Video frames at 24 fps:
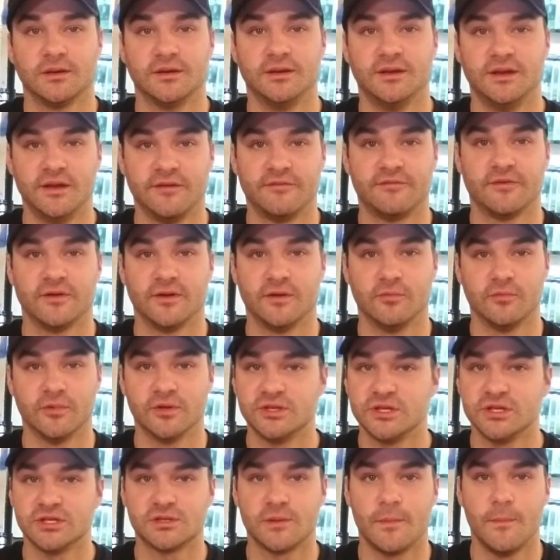different, which
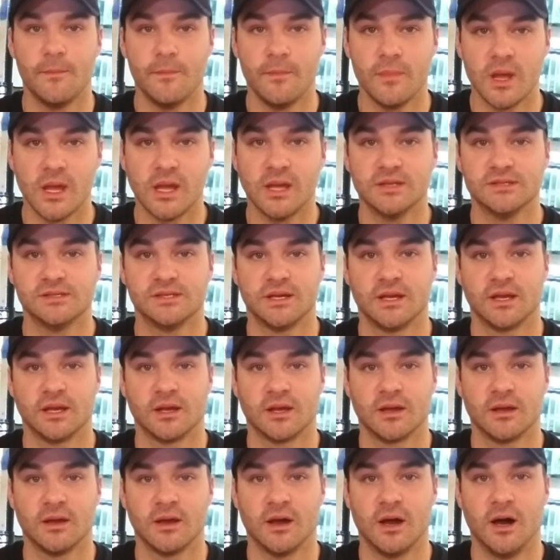is amazing
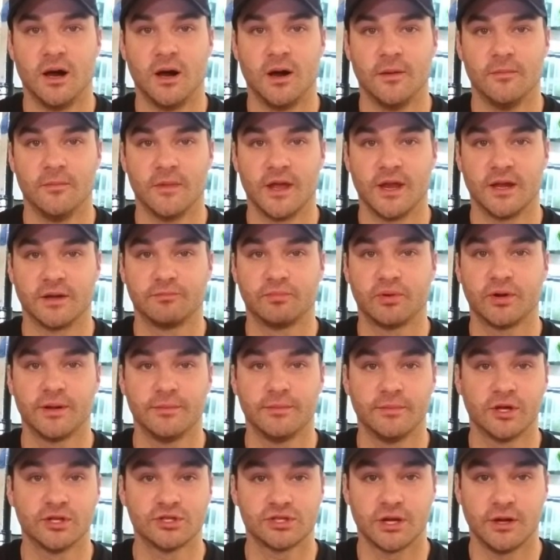um, and pretty
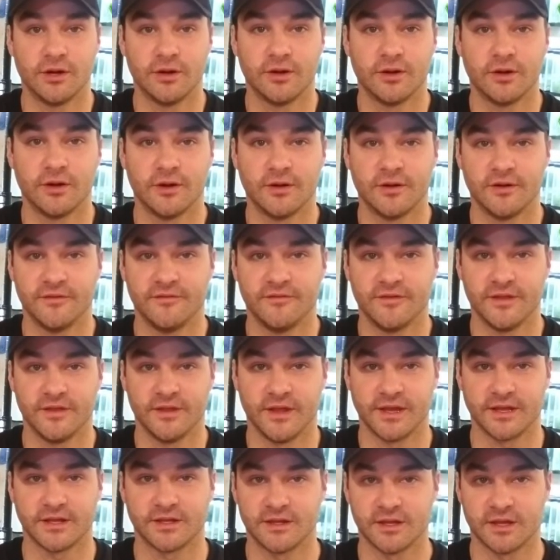much unheard of in
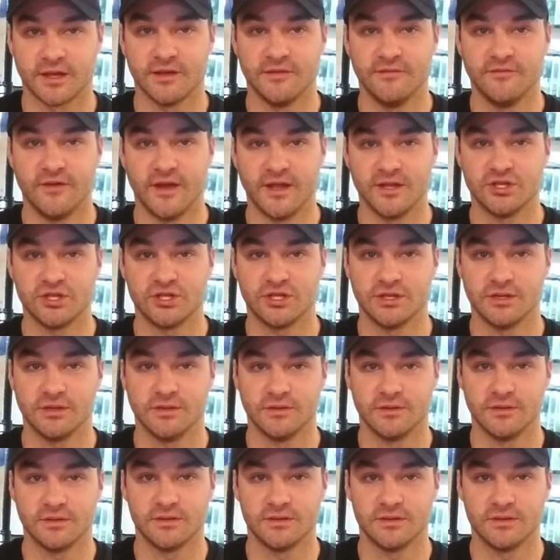like the convention